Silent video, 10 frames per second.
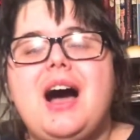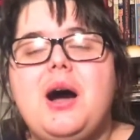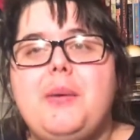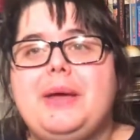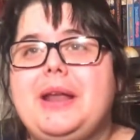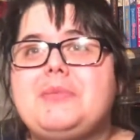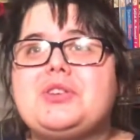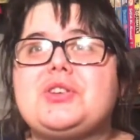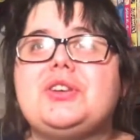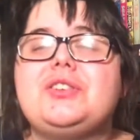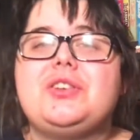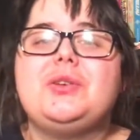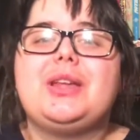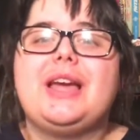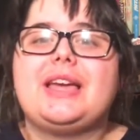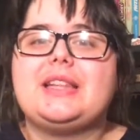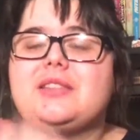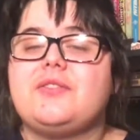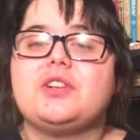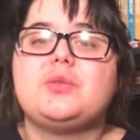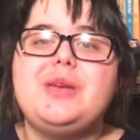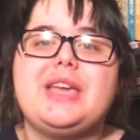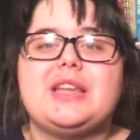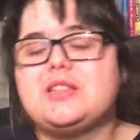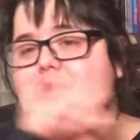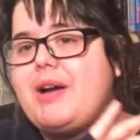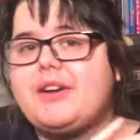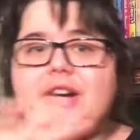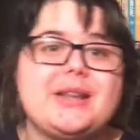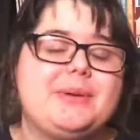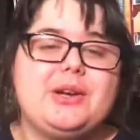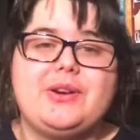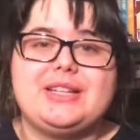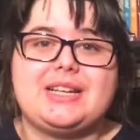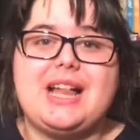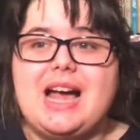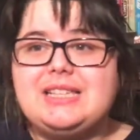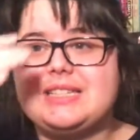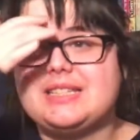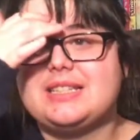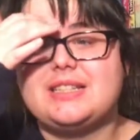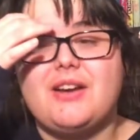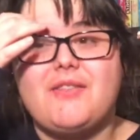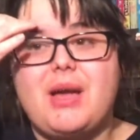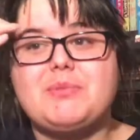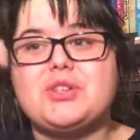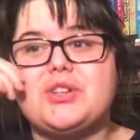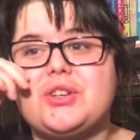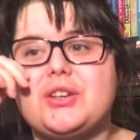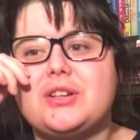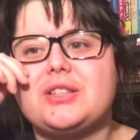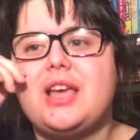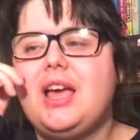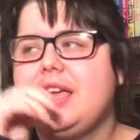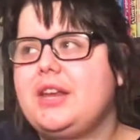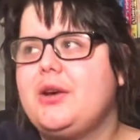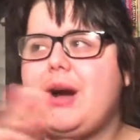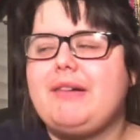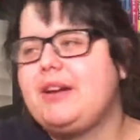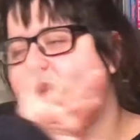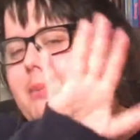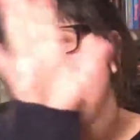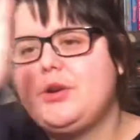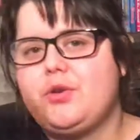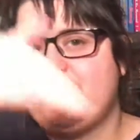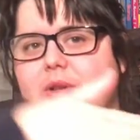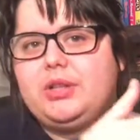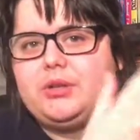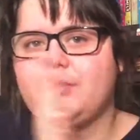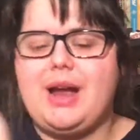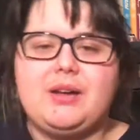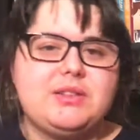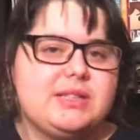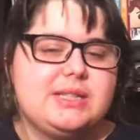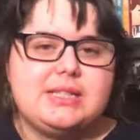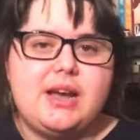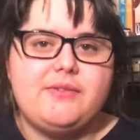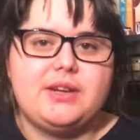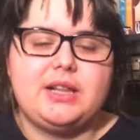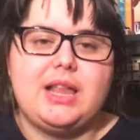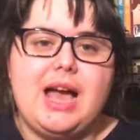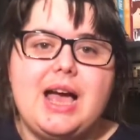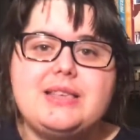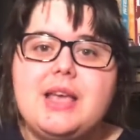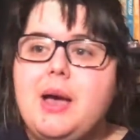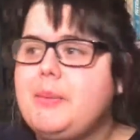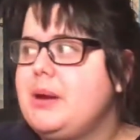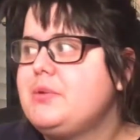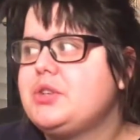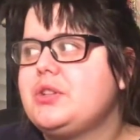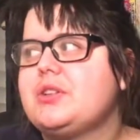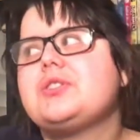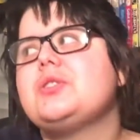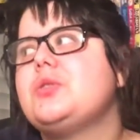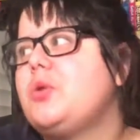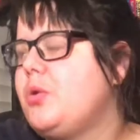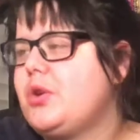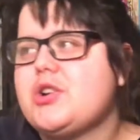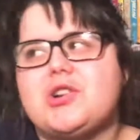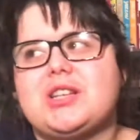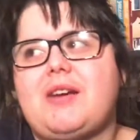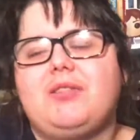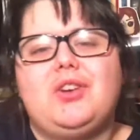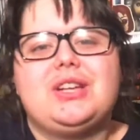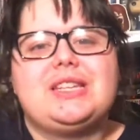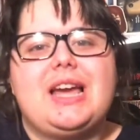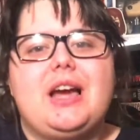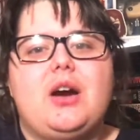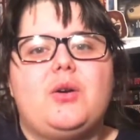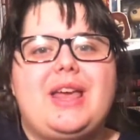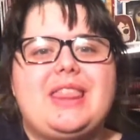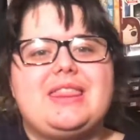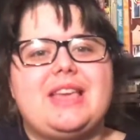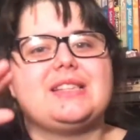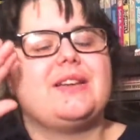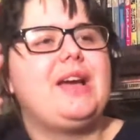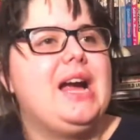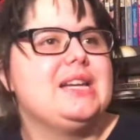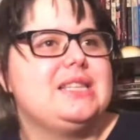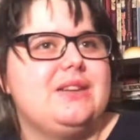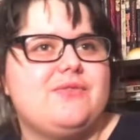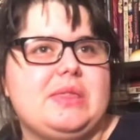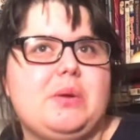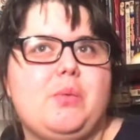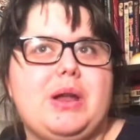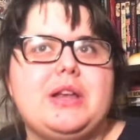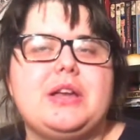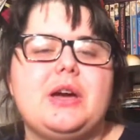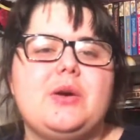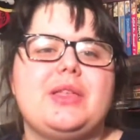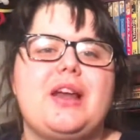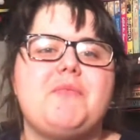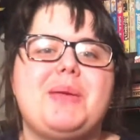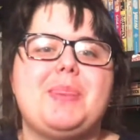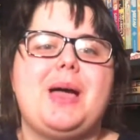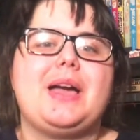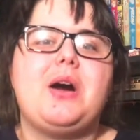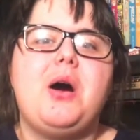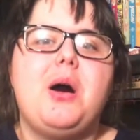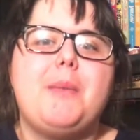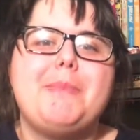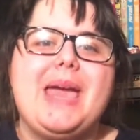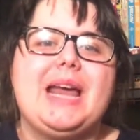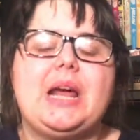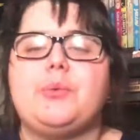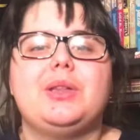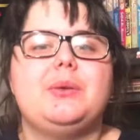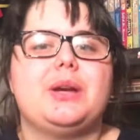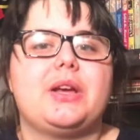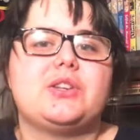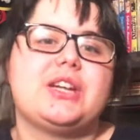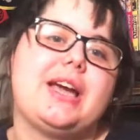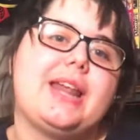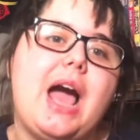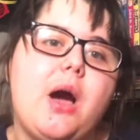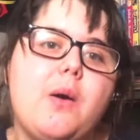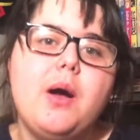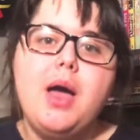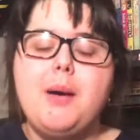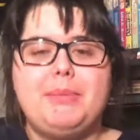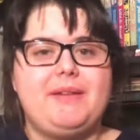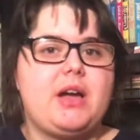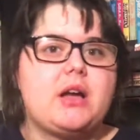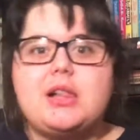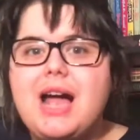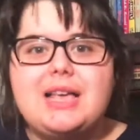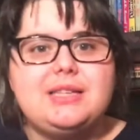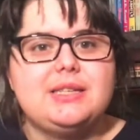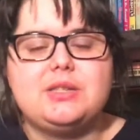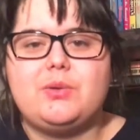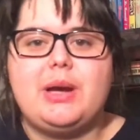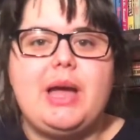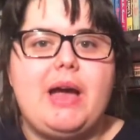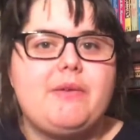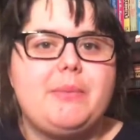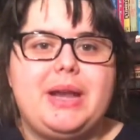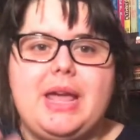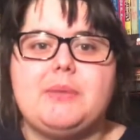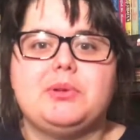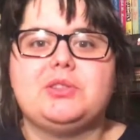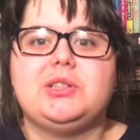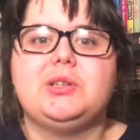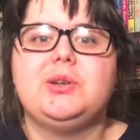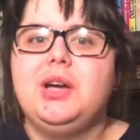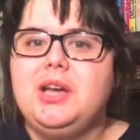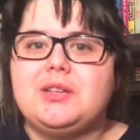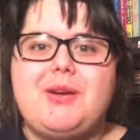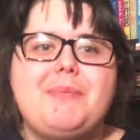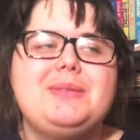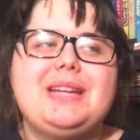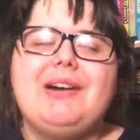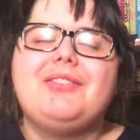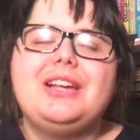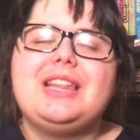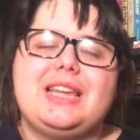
And I'm sure too, like, it's the first weekend, so I've already been going to classes and stuff. I'm sure there's, I've got my normal little routes and stuff to class, but I'm sure there's little corridors I look down and things I've kind of seen from the window that I've been like, oh man, I really want to go check it out, but I've got classes, so I haven't been able to. So I'm definitely